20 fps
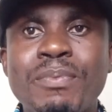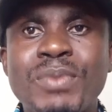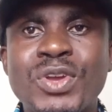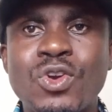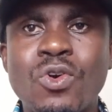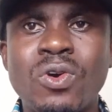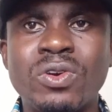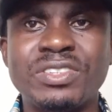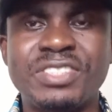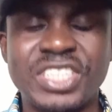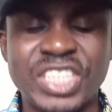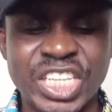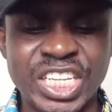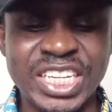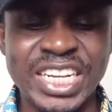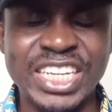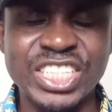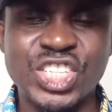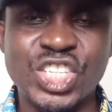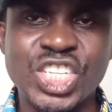Because in
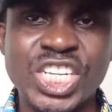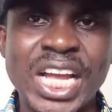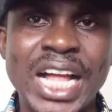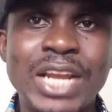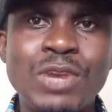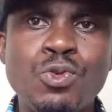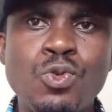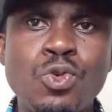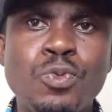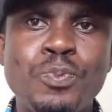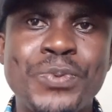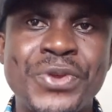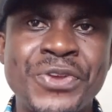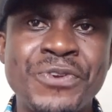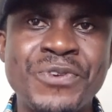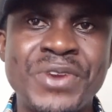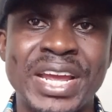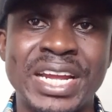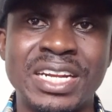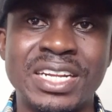the childhood
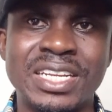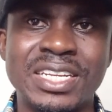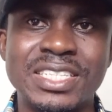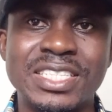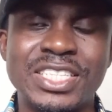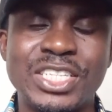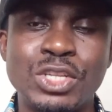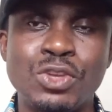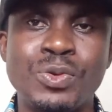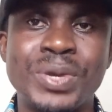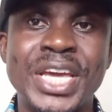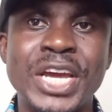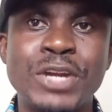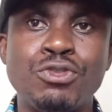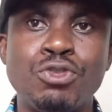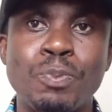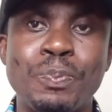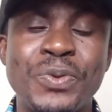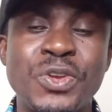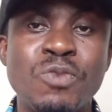period till you get
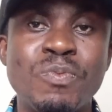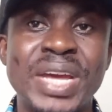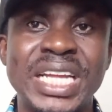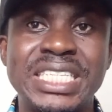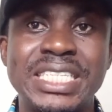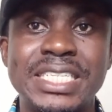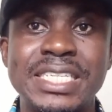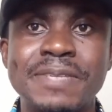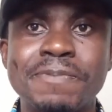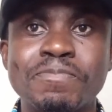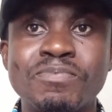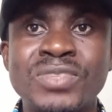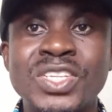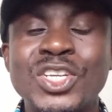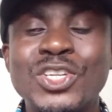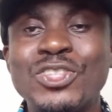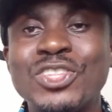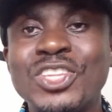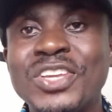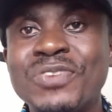to puberty,
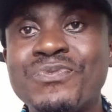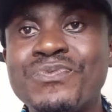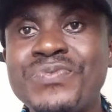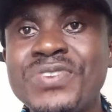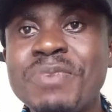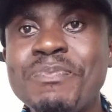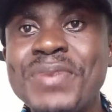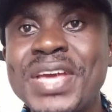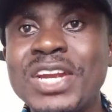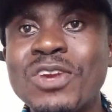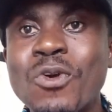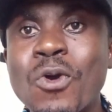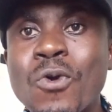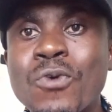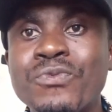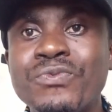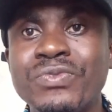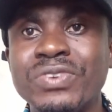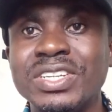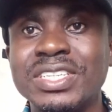the female
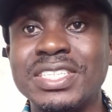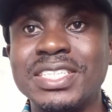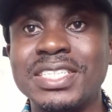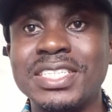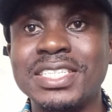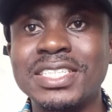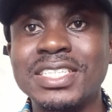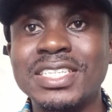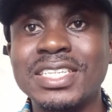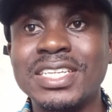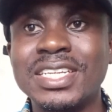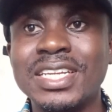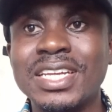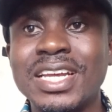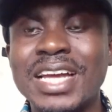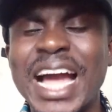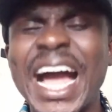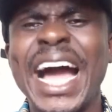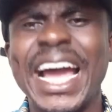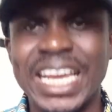ovaries
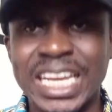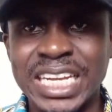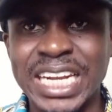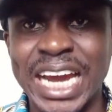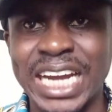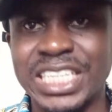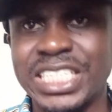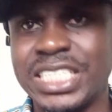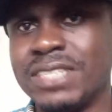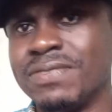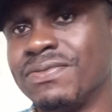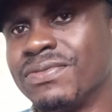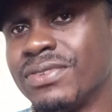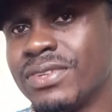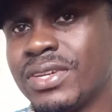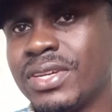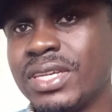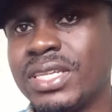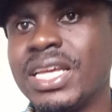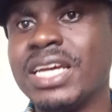are inactive.
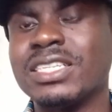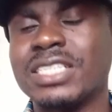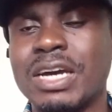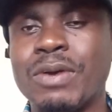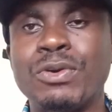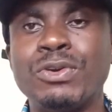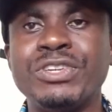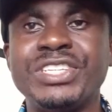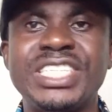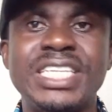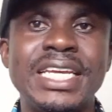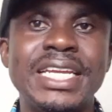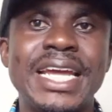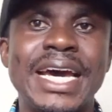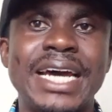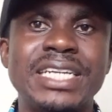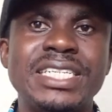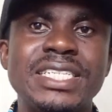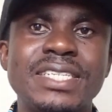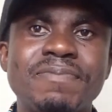Yes, I want to say
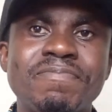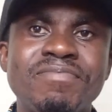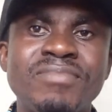that.